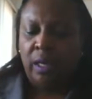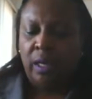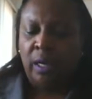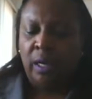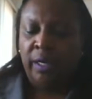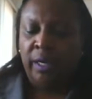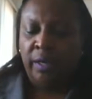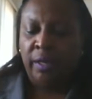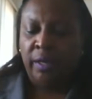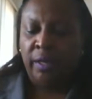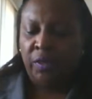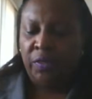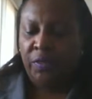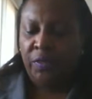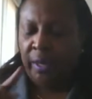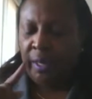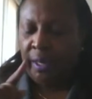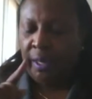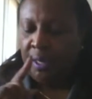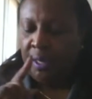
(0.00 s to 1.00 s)
Another
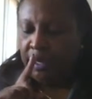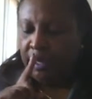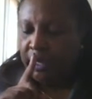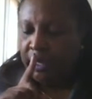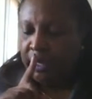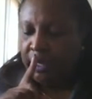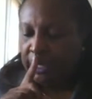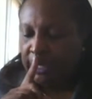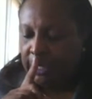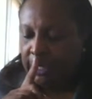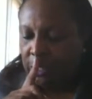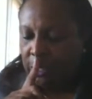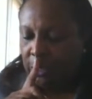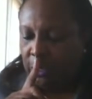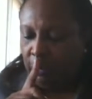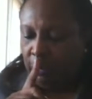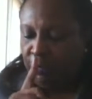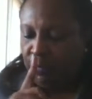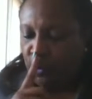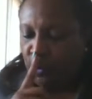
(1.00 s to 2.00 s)
thing this is
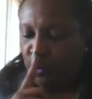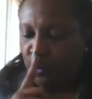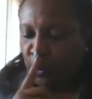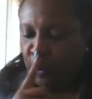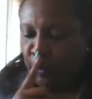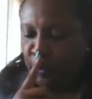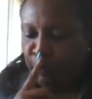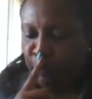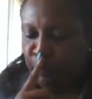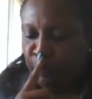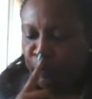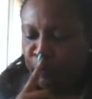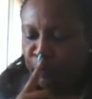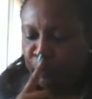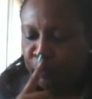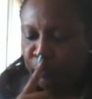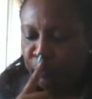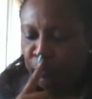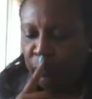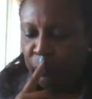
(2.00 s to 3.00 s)
good for:
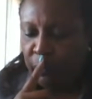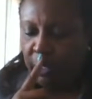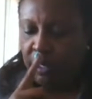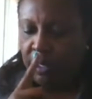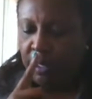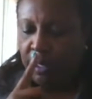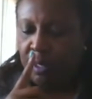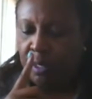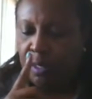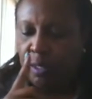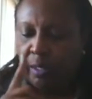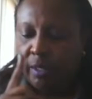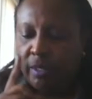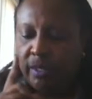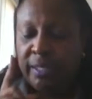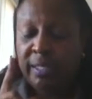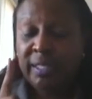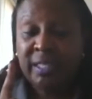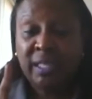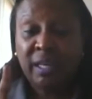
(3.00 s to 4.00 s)

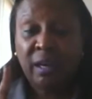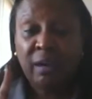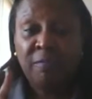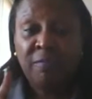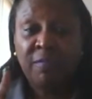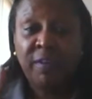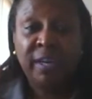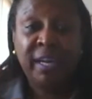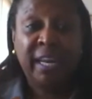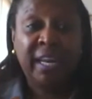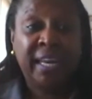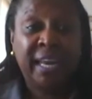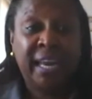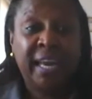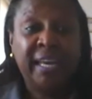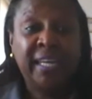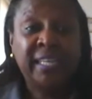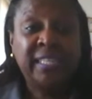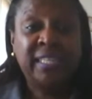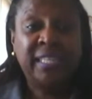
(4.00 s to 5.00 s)
discomfort and
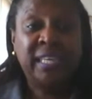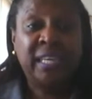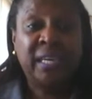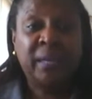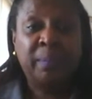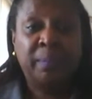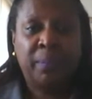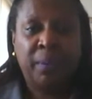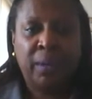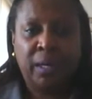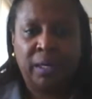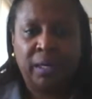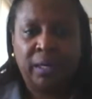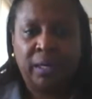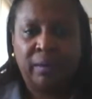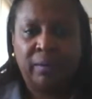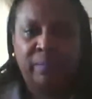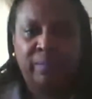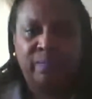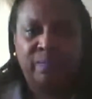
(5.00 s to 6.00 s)
aches in the body.
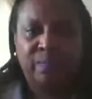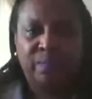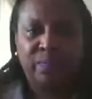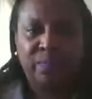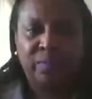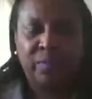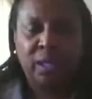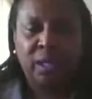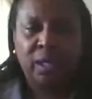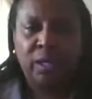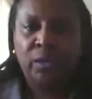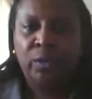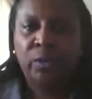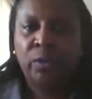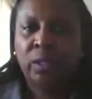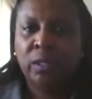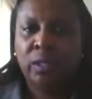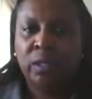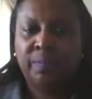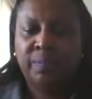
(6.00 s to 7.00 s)

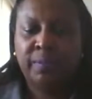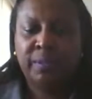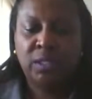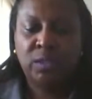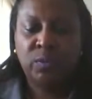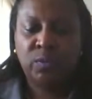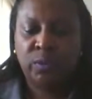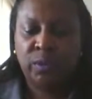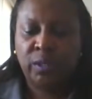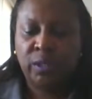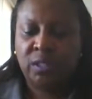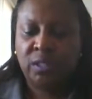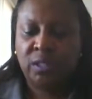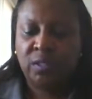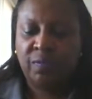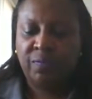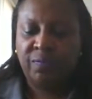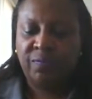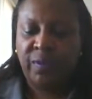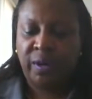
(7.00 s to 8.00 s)
Eucalyptus works
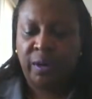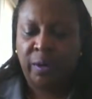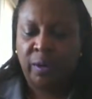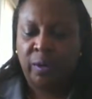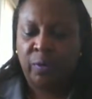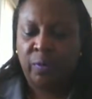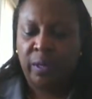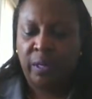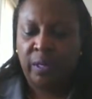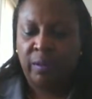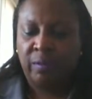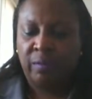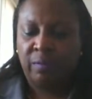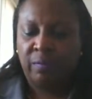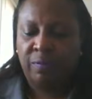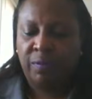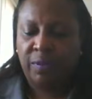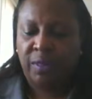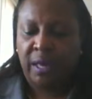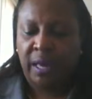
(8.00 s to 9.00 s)
very well
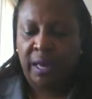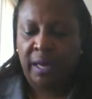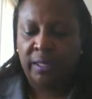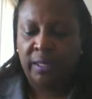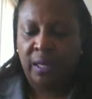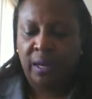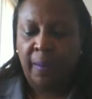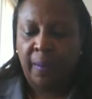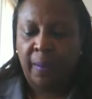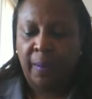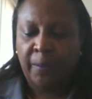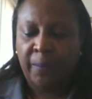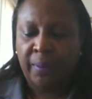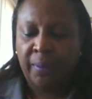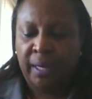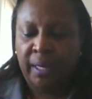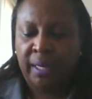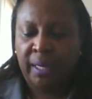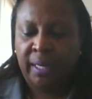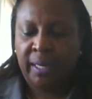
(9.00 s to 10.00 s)
for that.
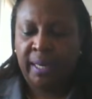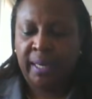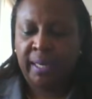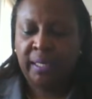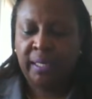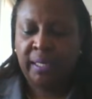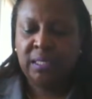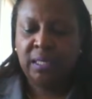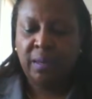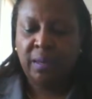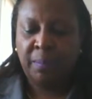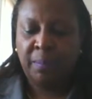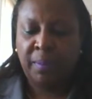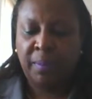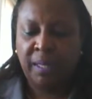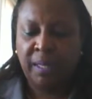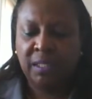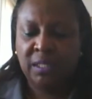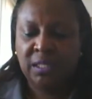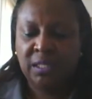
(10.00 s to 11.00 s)
Body aches,
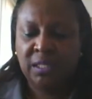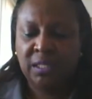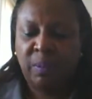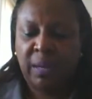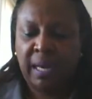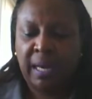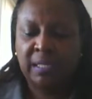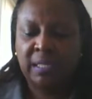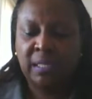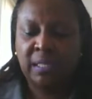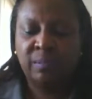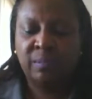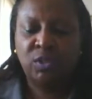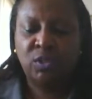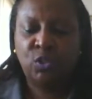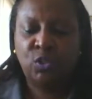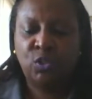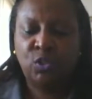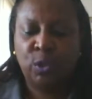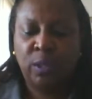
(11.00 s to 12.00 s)
muscle spasms,
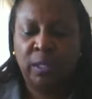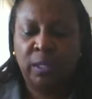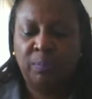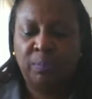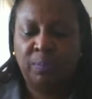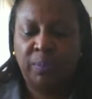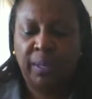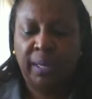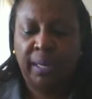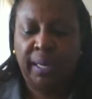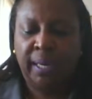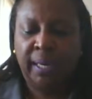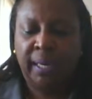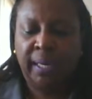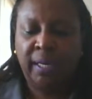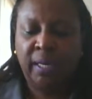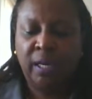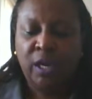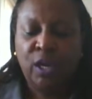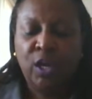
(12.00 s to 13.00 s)
joint
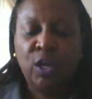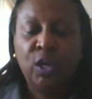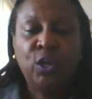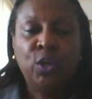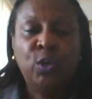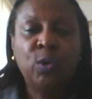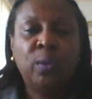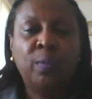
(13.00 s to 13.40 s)
pain, you